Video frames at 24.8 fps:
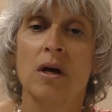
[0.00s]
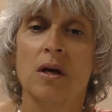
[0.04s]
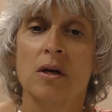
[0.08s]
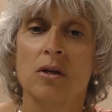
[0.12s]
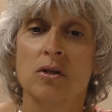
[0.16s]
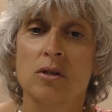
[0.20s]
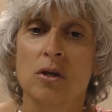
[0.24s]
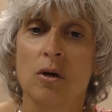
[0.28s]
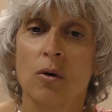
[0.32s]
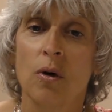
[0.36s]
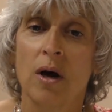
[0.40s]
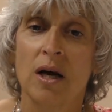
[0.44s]

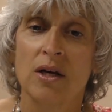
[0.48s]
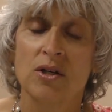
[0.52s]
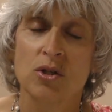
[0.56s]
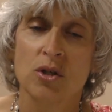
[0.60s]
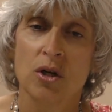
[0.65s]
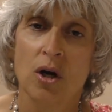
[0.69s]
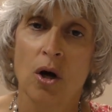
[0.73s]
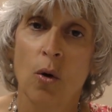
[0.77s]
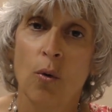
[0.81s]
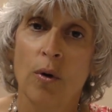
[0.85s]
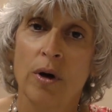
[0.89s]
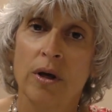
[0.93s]
So as
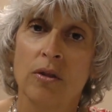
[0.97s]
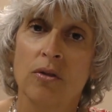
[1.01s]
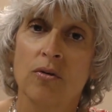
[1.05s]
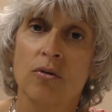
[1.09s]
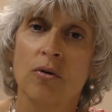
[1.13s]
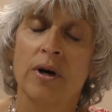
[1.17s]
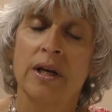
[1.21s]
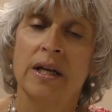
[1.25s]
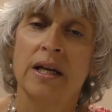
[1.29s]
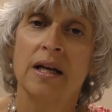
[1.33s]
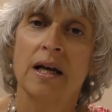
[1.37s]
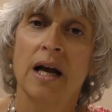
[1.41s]
you're going
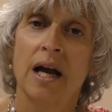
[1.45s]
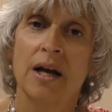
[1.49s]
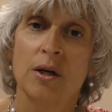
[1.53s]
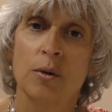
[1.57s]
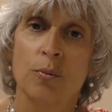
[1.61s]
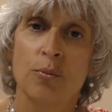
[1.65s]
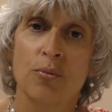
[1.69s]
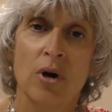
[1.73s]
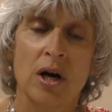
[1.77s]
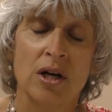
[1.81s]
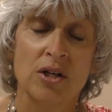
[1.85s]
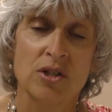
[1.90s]
through any kind
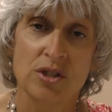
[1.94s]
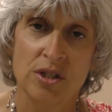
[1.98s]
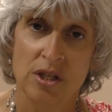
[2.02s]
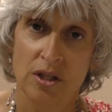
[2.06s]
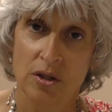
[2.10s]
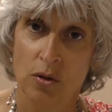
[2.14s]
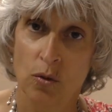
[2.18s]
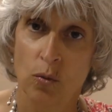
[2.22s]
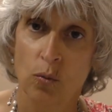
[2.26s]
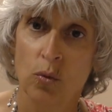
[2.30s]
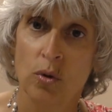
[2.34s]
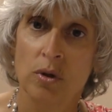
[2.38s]
of brush
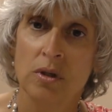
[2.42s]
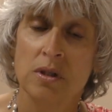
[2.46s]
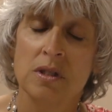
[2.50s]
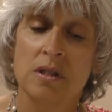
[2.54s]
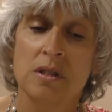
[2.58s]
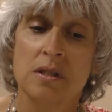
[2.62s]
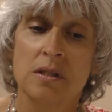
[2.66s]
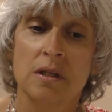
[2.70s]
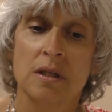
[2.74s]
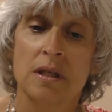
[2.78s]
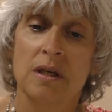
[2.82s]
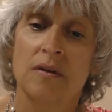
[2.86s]
in the
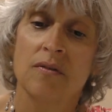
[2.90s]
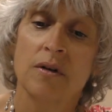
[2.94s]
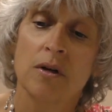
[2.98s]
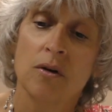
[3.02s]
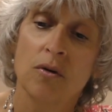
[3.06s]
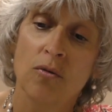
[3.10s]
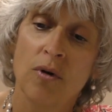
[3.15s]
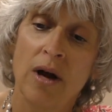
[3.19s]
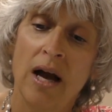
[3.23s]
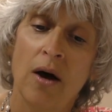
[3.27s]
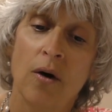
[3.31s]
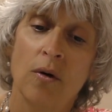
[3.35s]
woods, even
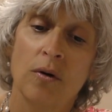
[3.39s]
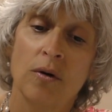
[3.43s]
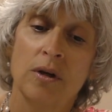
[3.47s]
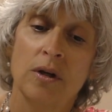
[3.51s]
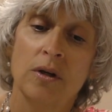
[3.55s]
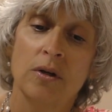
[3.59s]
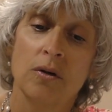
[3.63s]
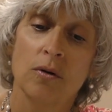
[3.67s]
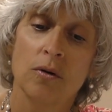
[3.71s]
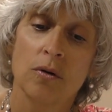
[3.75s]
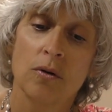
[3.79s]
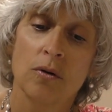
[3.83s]

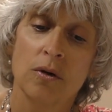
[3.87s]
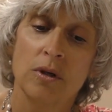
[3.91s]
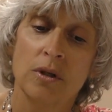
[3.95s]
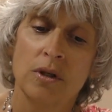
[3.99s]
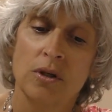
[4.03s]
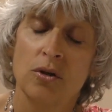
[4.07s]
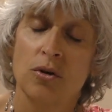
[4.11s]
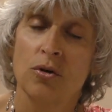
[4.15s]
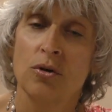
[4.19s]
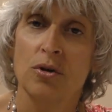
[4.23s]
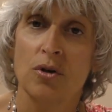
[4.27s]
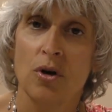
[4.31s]
around your
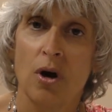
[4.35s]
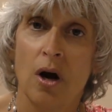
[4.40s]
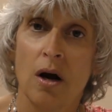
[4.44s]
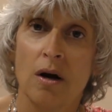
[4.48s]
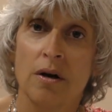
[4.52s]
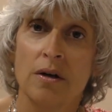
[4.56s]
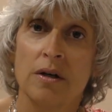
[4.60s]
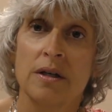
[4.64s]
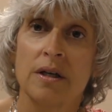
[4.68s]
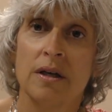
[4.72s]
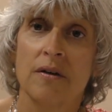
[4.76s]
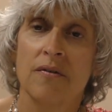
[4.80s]

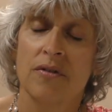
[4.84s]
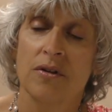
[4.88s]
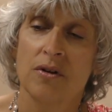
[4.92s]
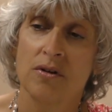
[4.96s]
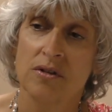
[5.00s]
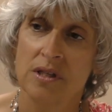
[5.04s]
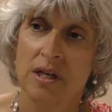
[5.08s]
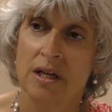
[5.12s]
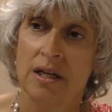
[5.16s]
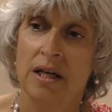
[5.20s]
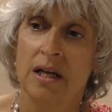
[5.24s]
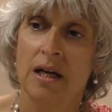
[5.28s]
yard, if
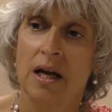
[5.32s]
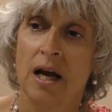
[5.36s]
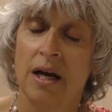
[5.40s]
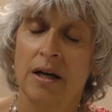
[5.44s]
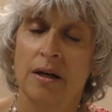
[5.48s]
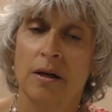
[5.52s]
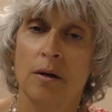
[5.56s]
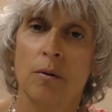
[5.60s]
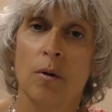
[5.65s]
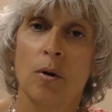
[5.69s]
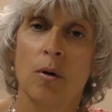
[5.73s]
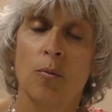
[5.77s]
there's any
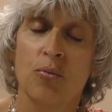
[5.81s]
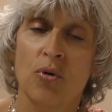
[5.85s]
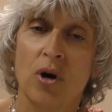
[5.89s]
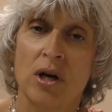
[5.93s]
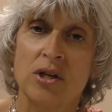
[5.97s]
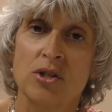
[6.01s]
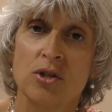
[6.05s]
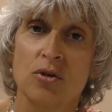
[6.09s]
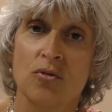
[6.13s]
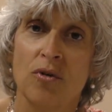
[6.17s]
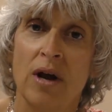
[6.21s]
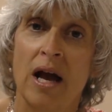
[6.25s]
kind of
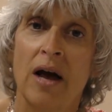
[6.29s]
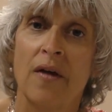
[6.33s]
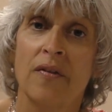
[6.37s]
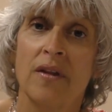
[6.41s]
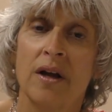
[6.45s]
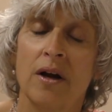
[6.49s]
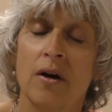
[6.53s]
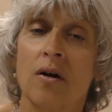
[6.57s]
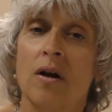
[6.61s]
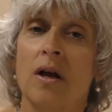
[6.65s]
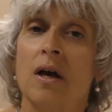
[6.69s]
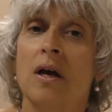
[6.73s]
brush around
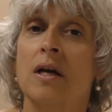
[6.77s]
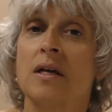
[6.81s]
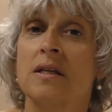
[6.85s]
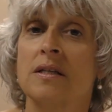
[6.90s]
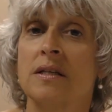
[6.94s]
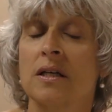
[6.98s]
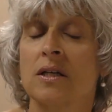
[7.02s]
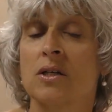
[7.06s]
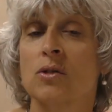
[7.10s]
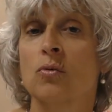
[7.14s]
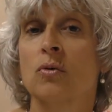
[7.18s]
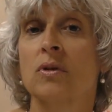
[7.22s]
there,
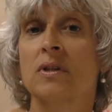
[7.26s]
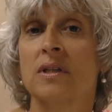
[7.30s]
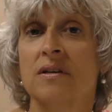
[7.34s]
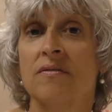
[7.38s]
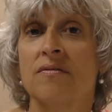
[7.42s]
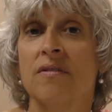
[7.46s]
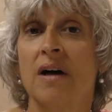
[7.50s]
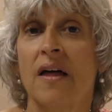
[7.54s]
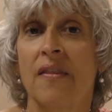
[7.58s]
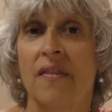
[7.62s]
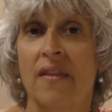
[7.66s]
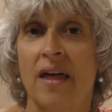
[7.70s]
ticks will
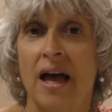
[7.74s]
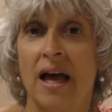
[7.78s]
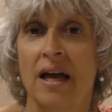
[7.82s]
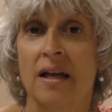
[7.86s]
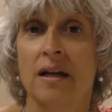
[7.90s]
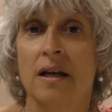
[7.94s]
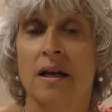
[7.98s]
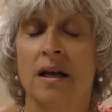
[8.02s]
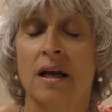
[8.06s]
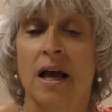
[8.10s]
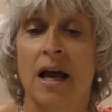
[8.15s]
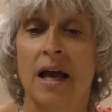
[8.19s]
live on that.
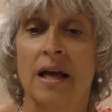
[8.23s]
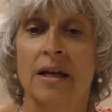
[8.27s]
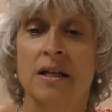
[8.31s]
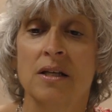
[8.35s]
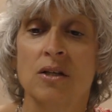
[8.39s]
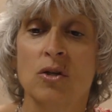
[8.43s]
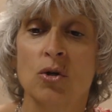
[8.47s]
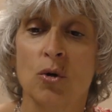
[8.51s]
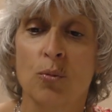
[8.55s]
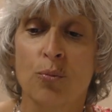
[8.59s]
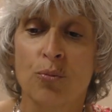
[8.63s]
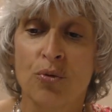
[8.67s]

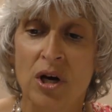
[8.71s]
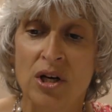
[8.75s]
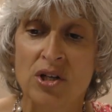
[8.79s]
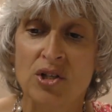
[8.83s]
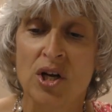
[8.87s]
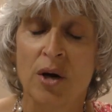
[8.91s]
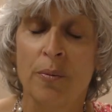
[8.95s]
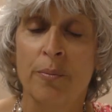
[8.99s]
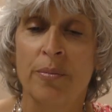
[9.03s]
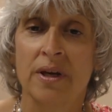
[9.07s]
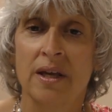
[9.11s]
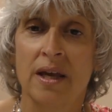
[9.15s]
And you brush
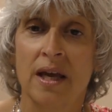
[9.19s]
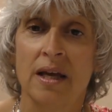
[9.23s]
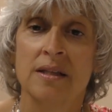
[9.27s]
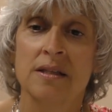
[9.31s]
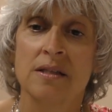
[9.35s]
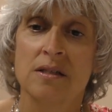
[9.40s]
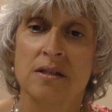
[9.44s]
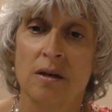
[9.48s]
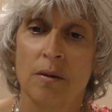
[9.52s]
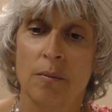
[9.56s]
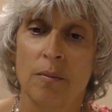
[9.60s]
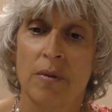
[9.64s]
up
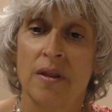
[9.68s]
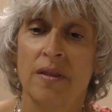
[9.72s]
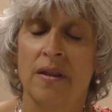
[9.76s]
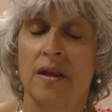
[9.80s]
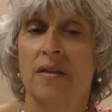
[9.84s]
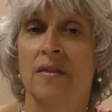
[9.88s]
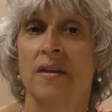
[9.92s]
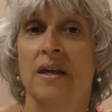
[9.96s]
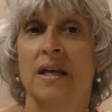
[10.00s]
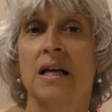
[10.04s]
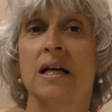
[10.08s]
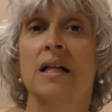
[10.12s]
against them and
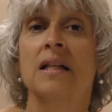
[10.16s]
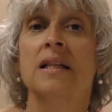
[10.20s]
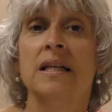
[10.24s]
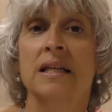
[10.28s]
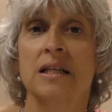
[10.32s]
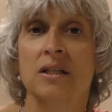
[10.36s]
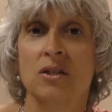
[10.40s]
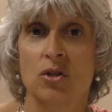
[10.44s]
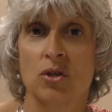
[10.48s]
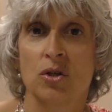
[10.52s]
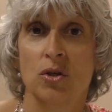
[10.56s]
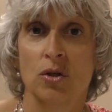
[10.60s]
then they
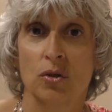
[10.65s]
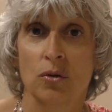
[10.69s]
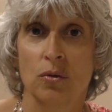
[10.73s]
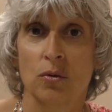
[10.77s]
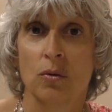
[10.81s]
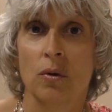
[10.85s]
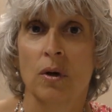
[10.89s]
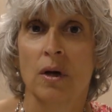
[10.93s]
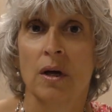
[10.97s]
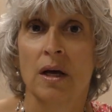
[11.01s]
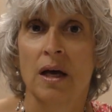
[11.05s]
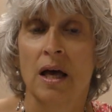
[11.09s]
cling to
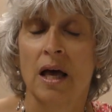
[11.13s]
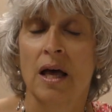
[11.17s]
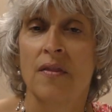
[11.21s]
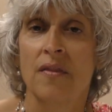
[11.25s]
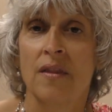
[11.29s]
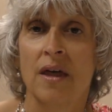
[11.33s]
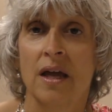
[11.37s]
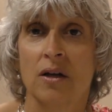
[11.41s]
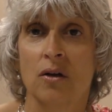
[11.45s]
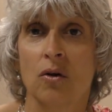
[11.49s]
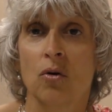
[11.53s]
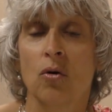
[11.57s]
you and
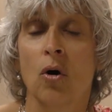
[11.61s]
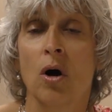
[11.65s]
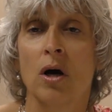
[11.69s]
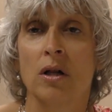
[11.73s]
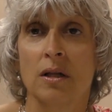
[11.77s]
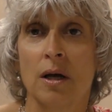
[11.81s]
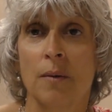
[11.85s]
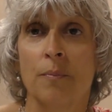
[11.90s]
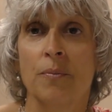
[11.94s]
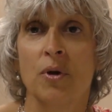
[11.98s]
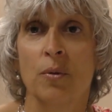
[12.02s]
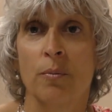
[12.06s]
then
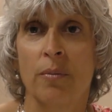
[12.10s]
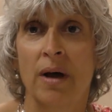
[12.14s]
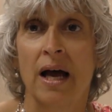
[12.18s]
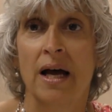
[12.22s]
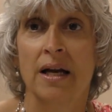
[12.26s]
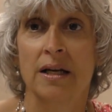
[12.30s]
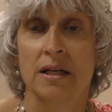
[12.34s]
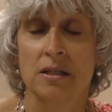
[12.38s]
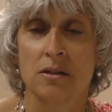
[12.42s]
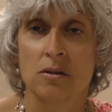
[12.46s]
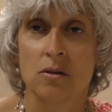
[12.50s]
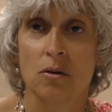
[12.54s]
crawl up your
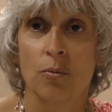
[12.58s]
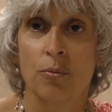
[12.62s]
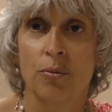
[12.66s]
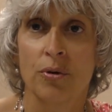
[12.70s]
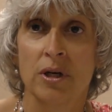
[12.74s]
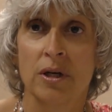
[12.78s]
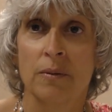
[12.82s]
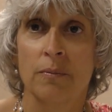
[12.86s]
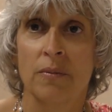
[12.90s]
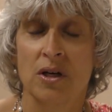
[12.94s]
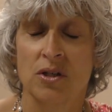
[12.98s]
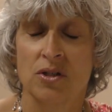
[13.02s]
body. So
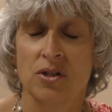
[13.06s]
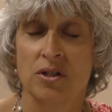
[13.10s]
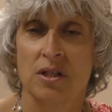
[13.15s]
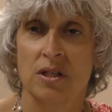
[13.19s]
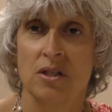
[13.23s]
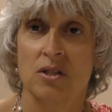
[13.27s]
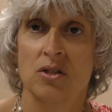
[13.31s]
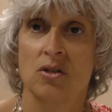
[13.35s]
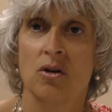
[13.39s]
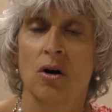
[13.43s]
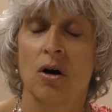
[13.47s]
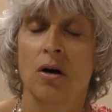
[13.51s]
pretty much they
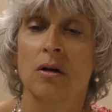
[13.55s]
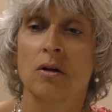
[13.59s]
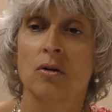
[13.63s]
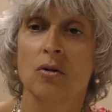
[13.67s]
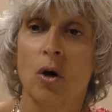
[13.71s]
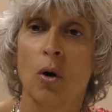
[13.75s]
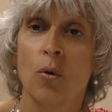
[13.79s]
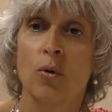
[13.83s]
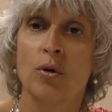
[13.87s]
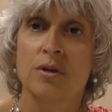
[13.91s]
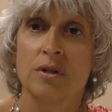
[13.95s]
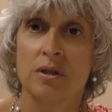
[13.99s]
start
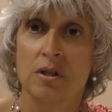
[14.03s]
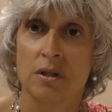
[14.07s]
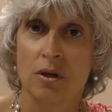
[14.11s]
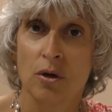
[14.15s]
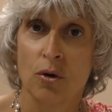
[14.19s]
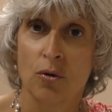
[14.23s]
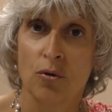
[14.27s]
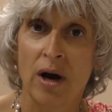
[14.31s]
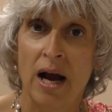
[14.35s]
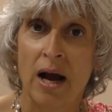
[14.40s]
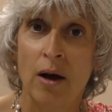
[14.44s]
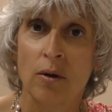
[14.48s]
lower to the
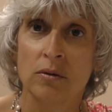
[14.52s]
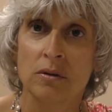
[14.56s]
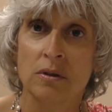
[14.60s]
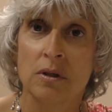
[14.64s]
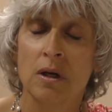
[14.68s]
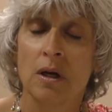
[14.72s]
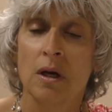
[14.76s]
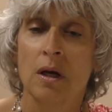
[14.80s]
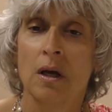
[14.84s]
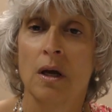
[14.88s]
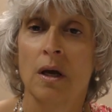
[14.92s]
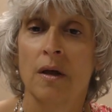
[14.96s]
ground,
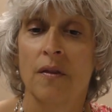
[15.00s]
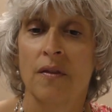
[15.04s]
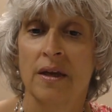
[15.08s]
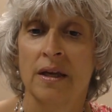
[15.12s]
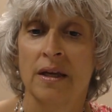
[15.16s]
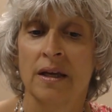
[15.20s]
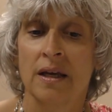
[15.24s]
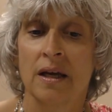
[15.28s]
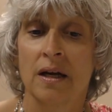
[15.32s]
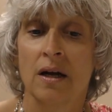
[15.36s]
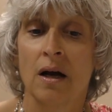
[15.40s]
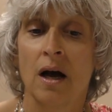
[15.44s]

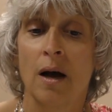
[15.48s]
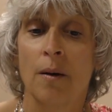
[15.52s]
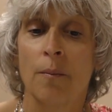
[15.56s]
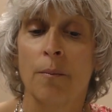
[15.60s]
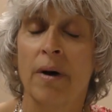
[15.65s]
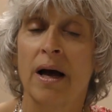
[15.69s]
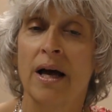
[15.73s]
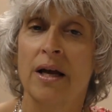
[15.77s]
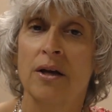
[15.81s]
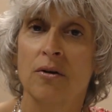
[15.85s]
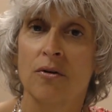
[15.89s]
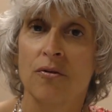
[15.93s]
then get on
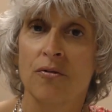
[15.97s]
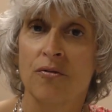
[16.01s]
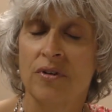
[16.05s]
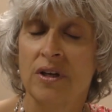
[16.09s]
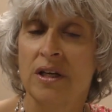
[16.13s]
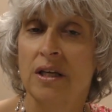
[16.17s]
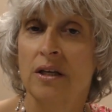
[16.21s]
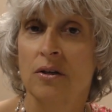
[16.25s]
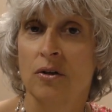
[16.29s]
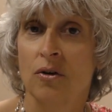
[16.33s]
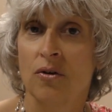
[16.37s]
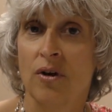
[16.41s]
by your
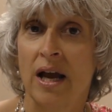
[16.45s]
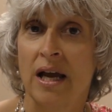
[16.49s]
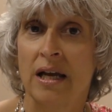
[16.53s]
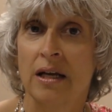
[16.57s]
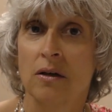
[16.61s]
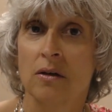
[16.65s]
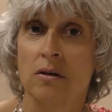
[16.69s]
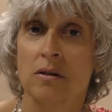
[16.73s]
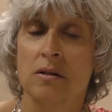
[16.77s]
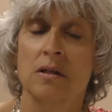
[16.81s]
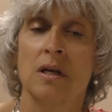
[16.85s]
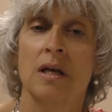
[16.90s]
feet and your
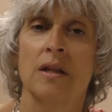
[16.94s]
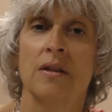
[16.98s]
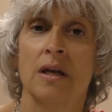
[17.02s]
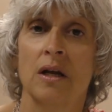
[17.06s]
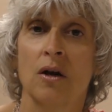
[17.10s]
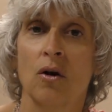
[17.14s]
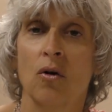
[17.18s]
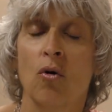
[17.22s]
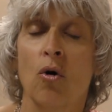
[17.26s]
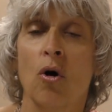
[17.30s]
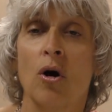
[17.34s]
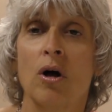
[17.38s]
ankles and
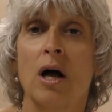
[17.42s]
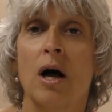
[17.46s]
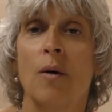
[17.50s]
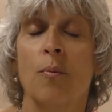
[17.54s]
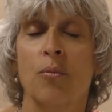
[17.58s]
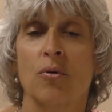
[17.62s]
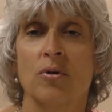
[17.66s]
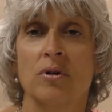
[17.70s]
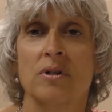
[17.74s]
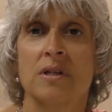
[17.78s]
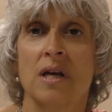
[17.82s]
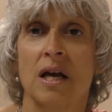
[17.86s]
then crawl
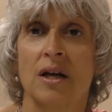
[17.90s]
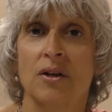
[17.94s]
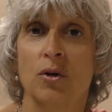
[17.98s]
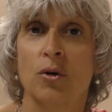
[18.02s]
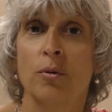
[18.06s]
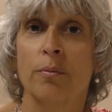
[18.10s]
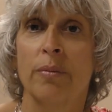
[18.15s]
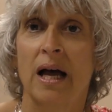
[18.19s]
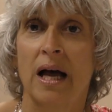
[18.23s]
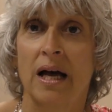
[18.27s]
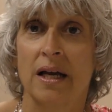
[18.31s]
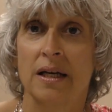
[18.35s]
upwards on your
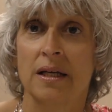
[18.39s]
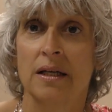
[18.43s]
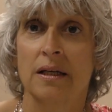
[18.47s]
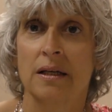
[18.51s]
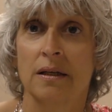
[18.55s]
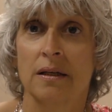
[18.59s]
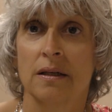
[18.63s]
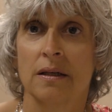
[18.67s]
body.